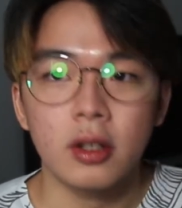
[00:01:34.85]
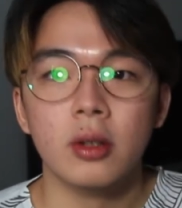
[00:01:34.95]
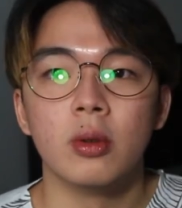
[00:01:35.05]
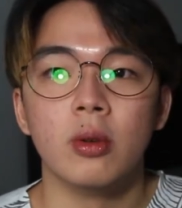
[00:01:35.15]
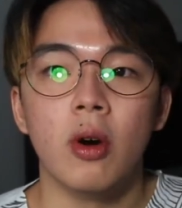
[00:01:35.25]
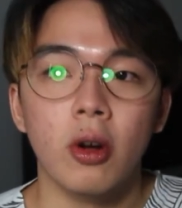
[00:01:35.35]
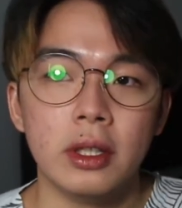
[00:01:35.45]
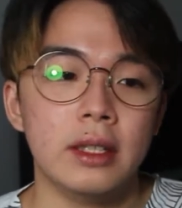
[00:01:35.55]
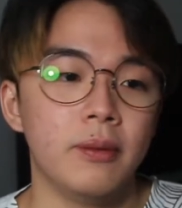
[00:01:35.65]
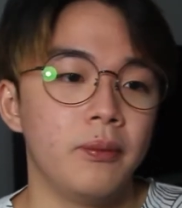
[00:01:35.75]
to audit.
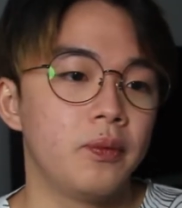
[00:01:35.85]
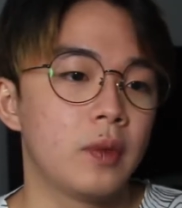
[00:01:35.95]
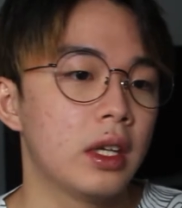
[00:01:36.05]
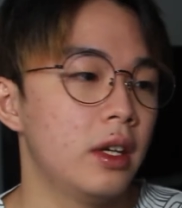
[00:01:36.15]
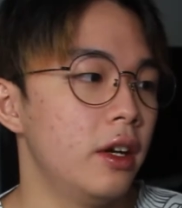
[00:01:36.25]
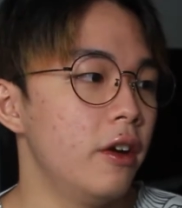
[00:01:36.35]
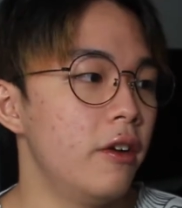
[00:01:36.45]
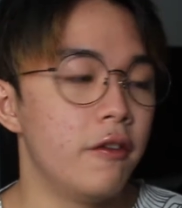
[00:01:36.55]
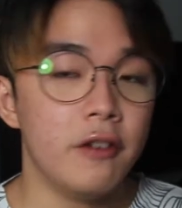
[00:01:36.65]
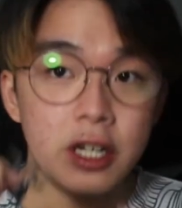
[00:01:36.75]

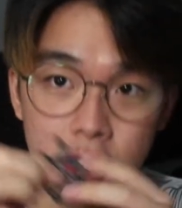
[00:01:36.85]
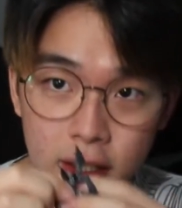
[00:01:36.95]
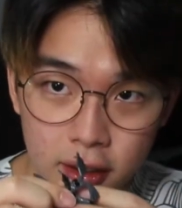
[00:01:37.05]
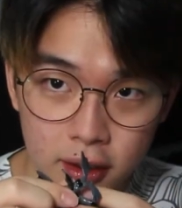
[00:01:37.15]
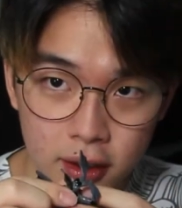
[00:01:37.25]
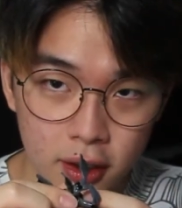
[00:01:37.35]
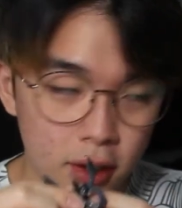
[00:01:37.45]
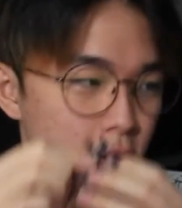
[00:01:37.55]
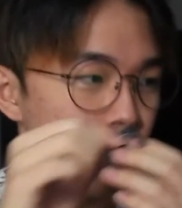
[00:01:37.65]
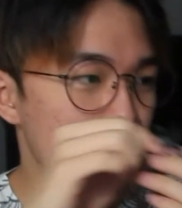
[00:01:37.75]
Richard
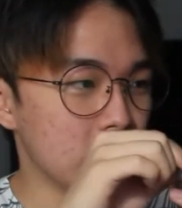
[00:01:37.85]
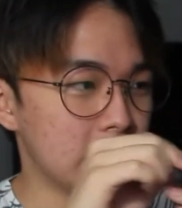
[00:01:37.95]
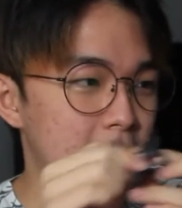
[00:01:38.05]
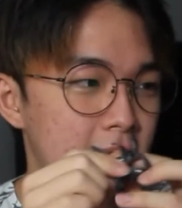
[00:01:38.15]
was then